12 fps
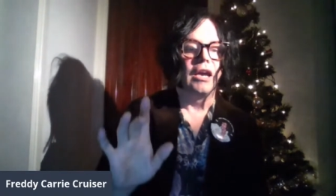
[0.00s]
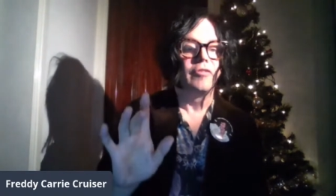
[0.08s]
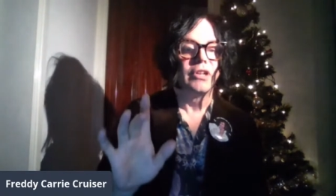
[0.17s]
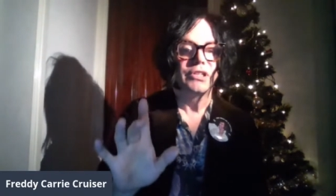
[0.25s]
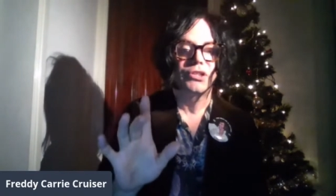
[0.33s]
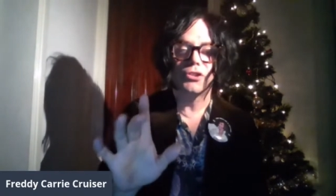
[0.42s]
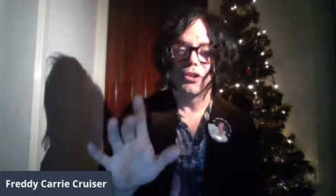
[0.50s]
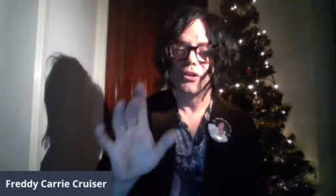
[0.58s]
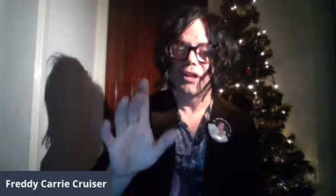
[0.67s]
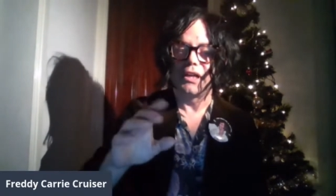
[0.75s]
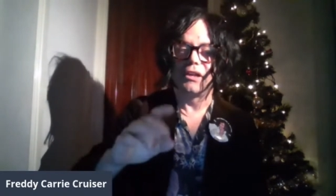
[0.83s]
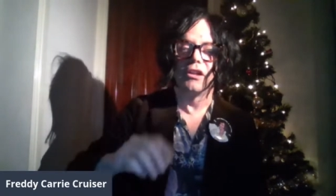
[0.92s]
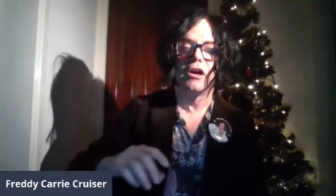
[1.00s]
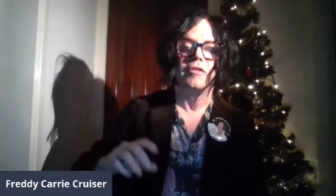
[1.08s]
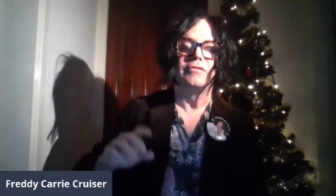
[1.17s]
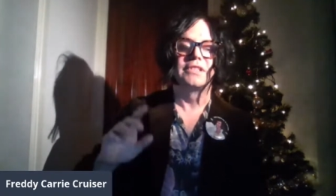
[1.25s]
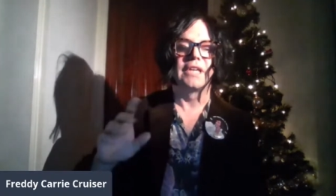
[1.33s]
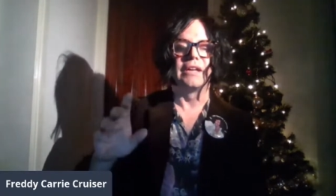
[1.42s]
If it is true that you
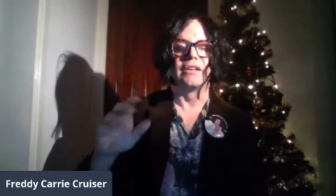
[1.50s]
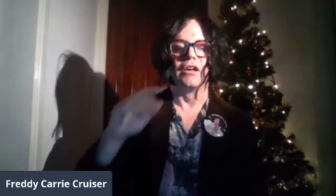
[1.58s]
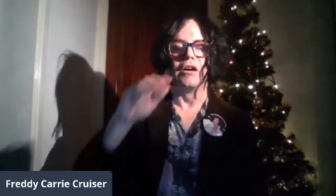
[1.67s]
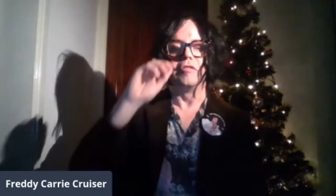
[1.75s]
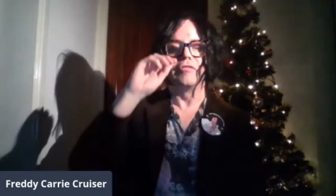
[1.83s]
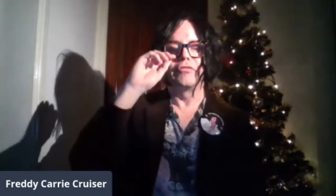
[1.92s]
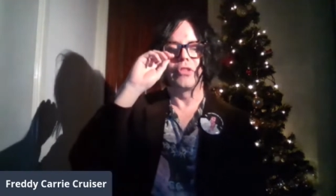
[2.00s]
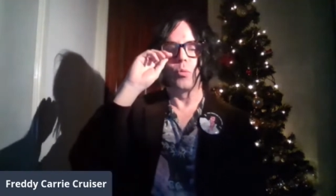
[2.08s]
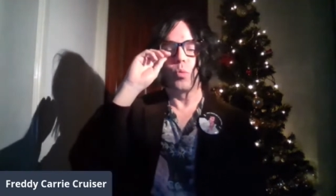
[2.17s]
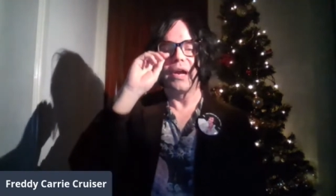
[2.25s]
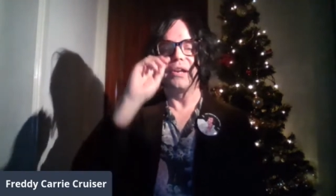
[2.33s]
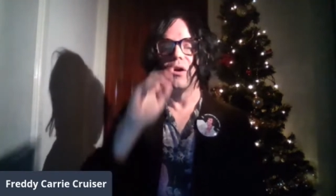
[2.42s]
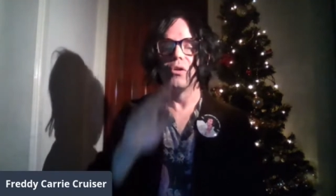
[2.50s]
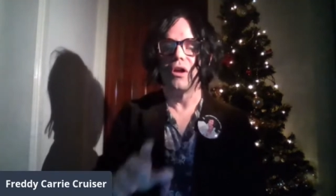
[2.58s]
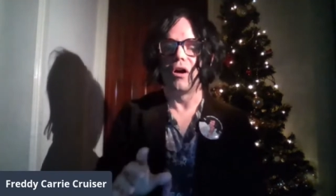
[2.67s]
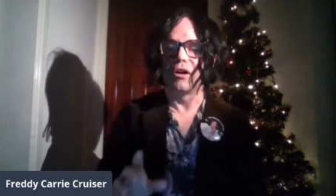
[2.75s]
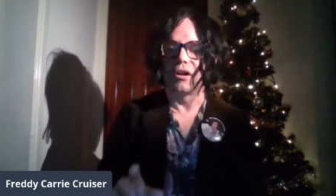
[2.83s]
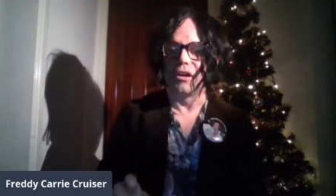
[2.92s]
love, said Love, then wait no
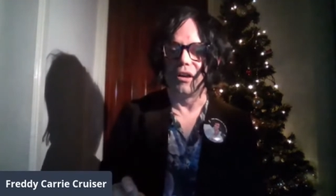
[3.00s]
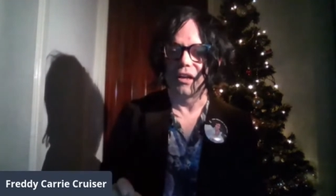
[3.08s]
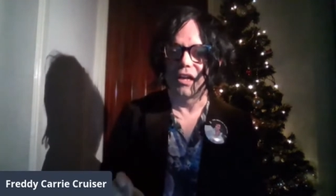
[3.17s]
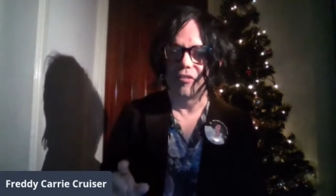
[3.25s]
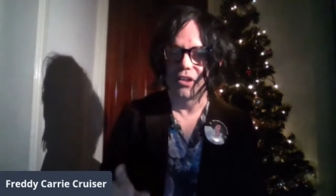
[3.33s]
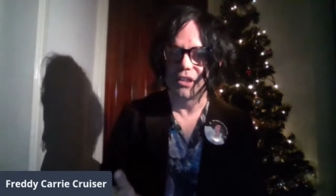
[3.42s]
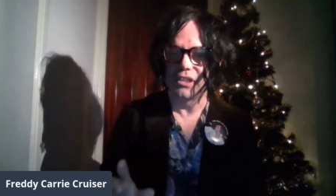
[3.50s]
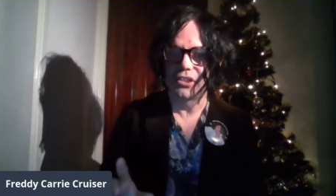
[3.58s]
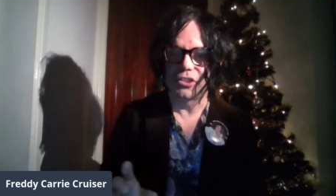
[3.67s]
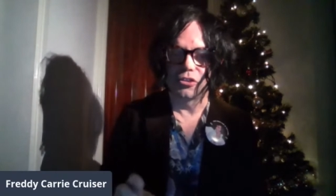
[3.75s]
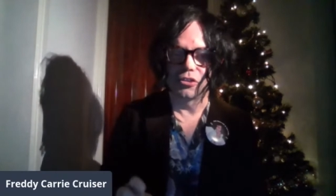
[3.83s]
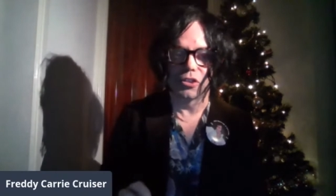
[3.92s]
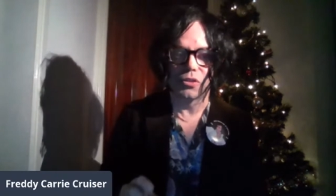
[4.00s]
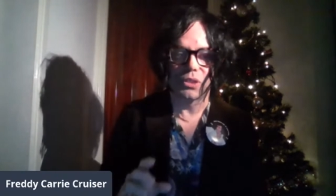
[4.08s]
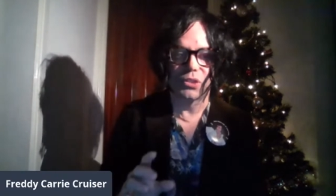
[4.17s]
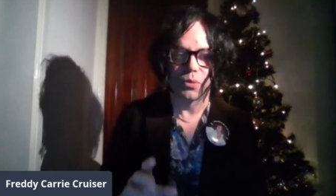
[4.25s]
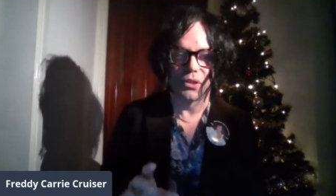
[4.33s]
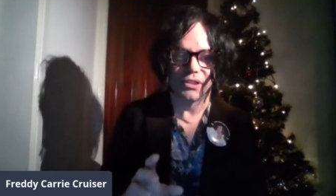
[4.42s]
longer. Give her these
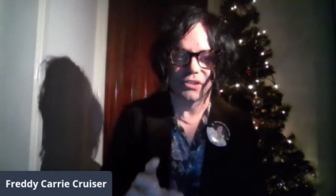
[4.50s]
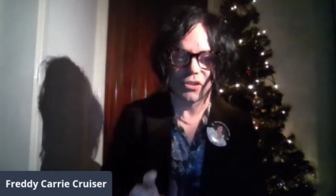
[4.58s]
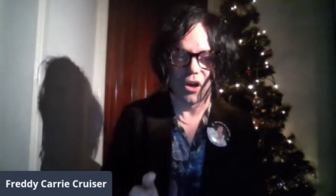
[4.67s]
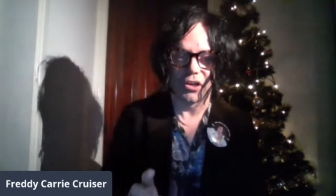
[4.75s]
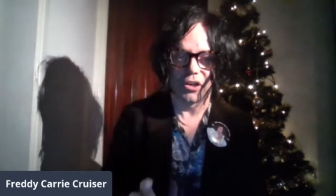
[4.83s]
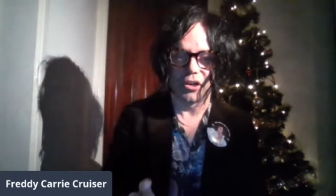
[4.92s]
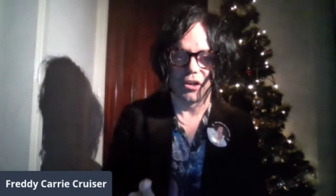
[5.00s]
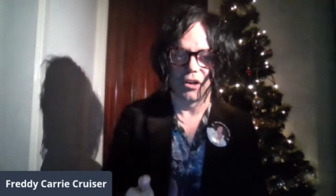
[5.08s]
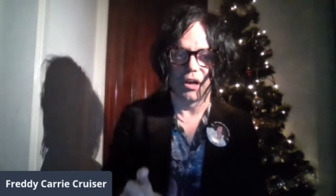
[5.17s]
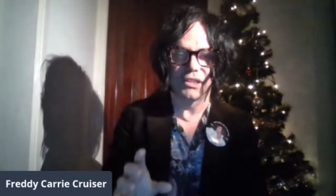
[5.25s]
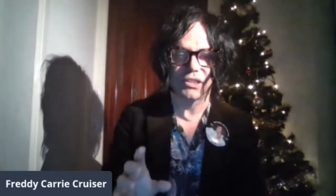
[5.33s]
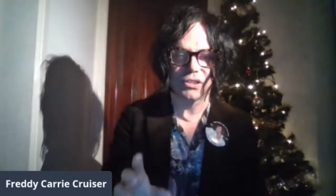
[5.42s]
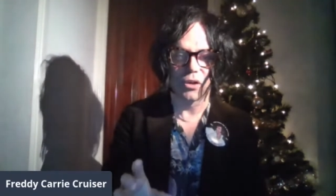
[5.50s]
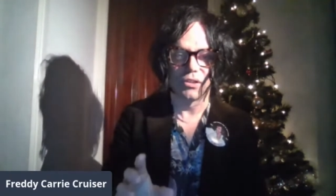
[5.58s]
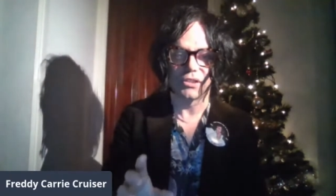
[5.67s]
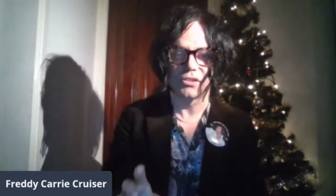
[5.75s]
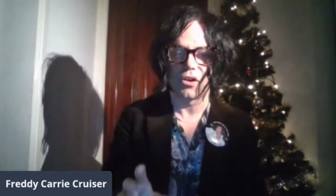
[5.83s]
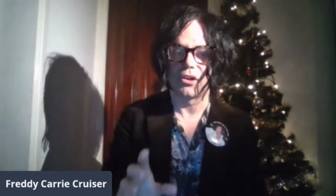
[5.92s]
jewels which would dishonor her, and
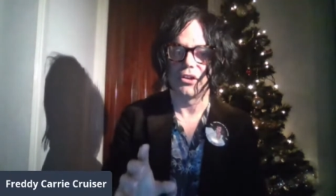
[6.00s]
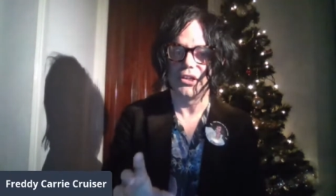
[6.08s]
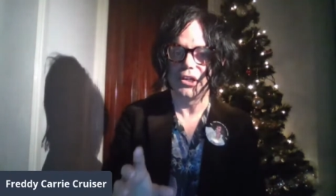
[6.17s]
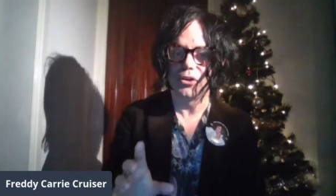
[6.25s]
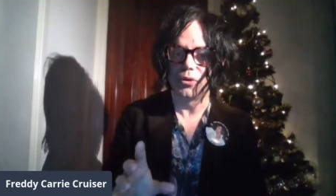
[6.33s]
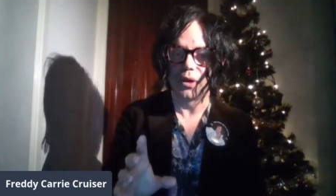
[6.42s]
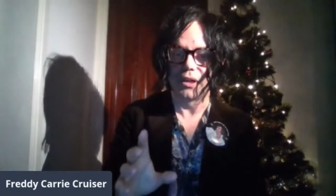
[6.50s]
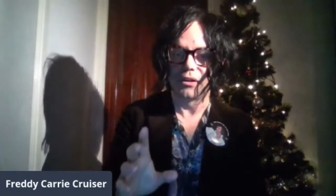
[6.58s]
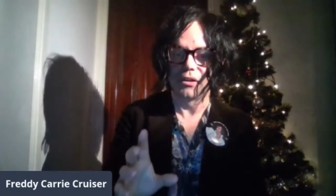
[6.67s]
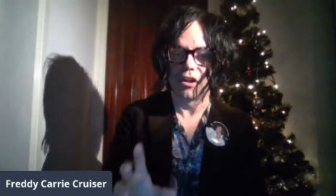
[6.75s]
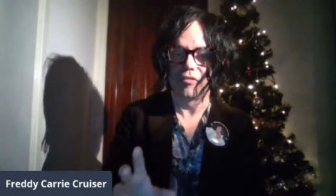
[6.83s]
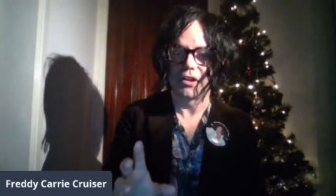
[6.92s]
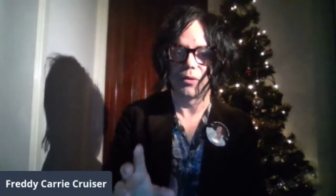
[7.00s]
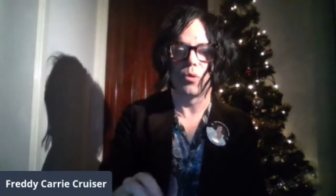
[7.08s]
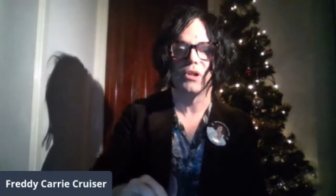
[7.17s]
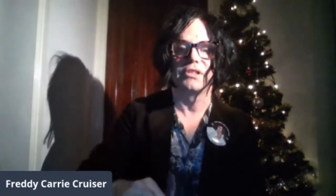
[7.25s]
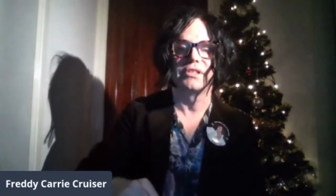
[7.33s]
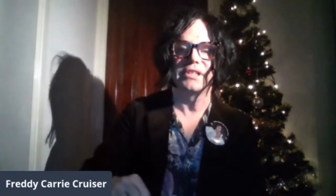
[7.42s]
so dishonor you and
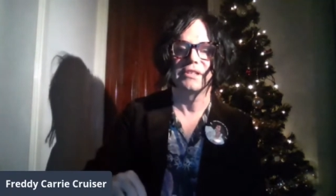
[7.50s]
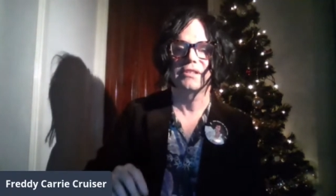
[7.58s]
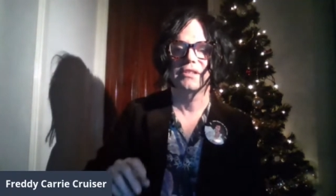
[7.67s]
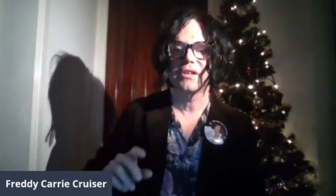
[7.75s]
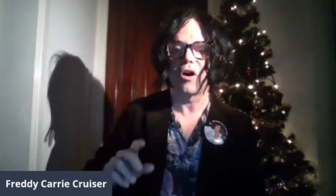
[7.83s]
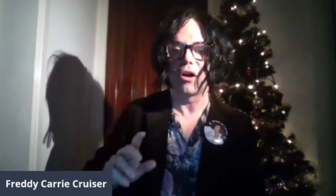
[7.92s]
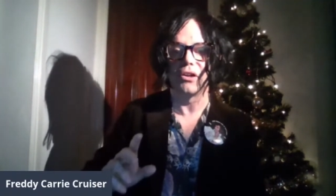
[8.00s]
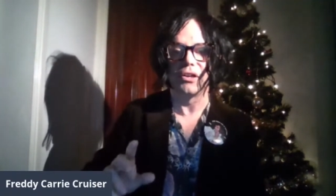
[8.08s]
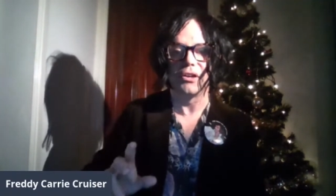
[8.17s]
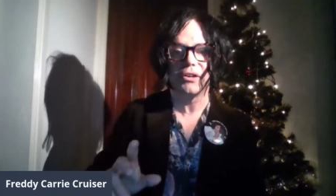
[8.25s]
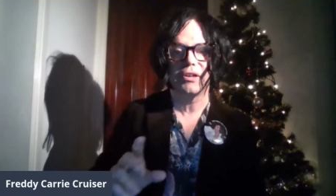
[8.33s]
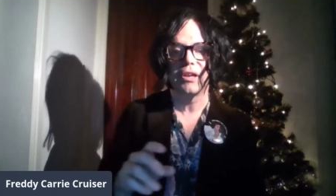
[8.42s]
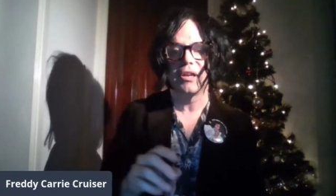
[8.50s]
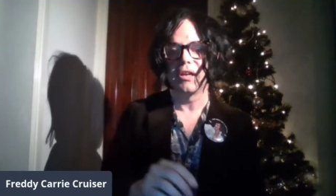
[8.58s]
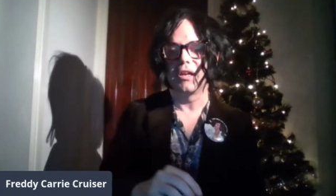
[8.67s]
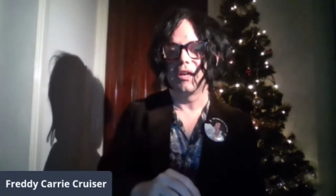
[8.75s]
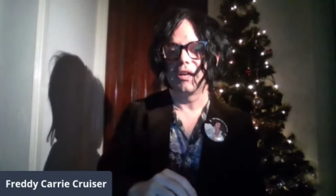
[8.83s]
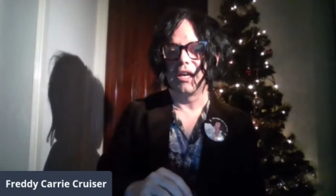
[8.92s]
loving ones dishonored.
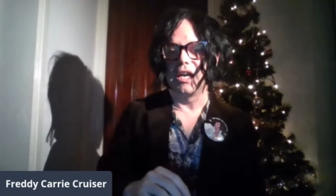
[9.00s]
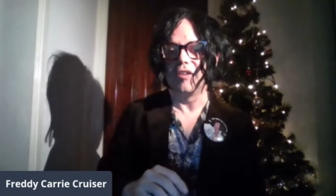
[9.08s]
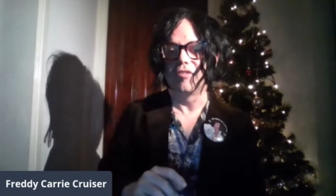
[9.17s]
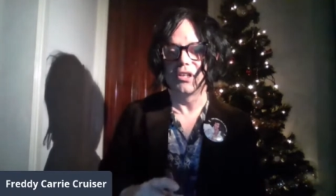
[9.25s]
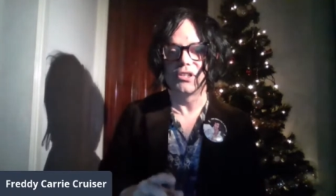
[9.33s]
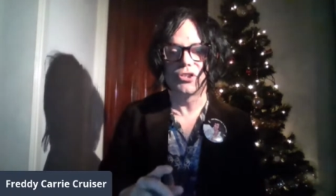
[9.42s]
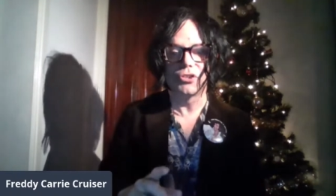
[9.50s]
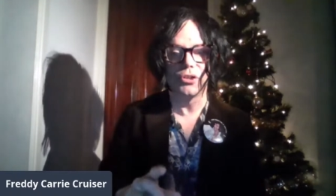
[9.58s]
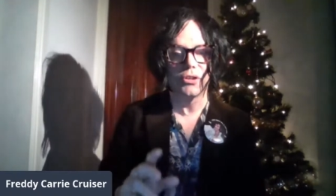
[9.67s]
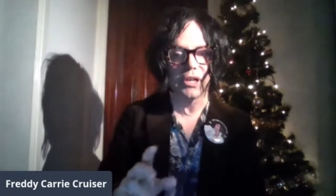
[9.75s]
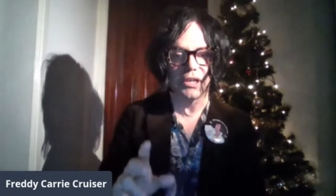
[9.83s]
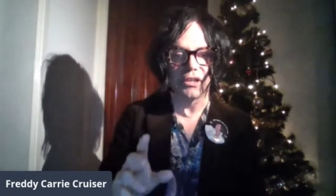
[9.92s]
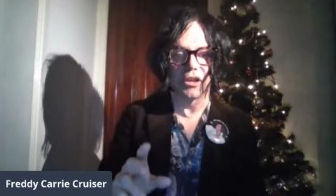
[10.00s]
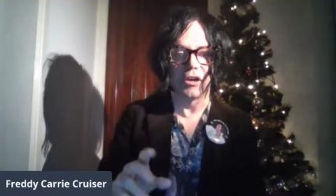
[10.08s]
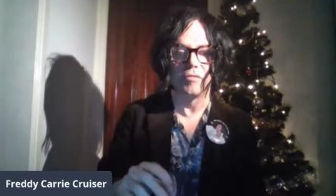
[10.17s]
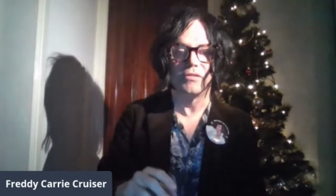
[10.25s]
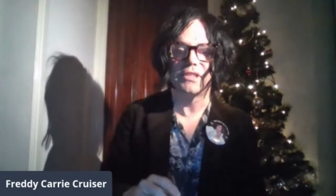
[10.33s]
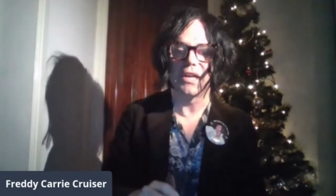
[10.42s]
If it is true that you
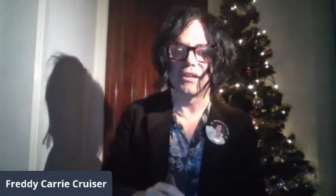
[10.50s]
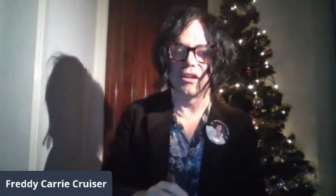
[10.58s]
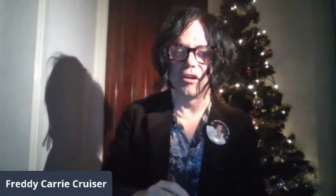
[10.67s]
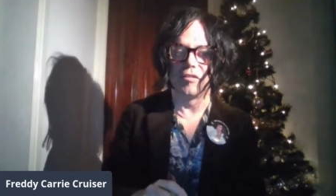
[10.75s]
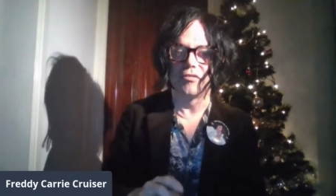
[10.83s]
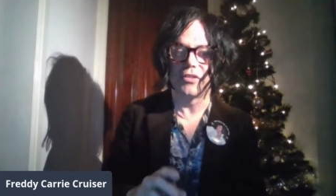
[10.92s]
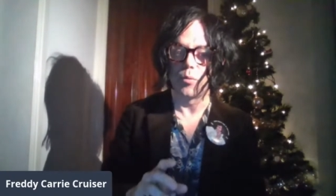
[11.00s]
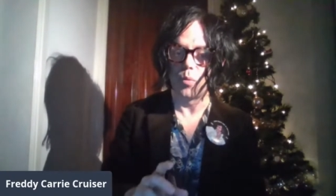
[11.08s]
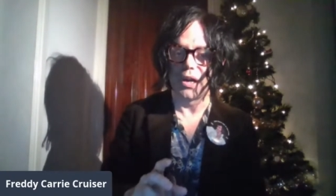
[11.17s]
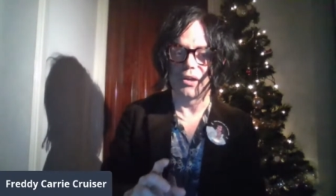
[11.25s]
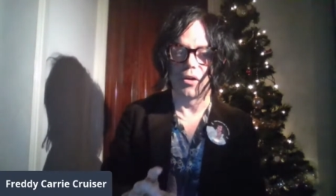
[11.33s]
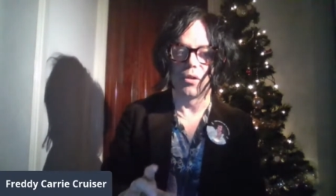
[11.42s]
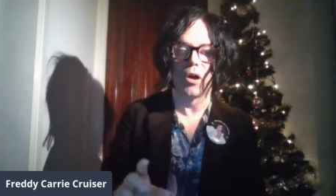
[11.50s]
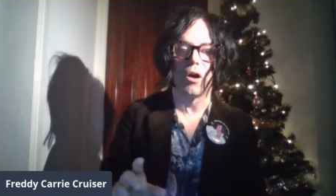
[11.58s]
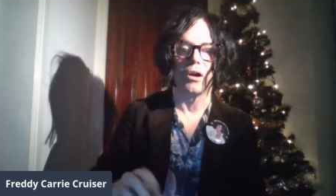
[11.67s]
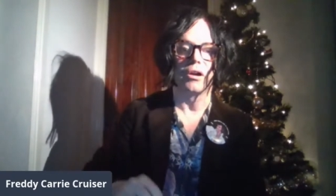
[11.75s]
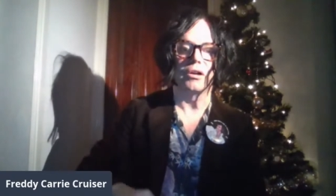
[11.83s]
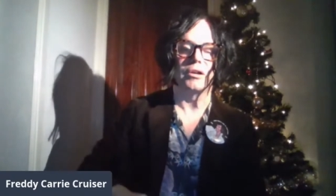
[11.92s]
loved, said Love, then wait no
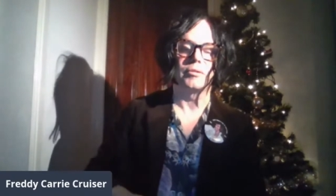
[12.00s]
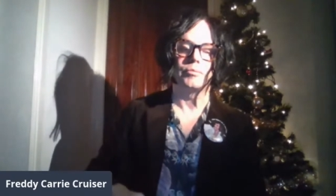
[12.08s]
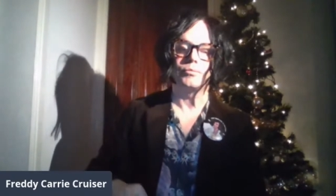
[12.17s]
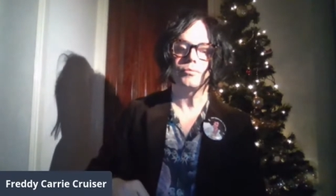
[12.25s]
longer.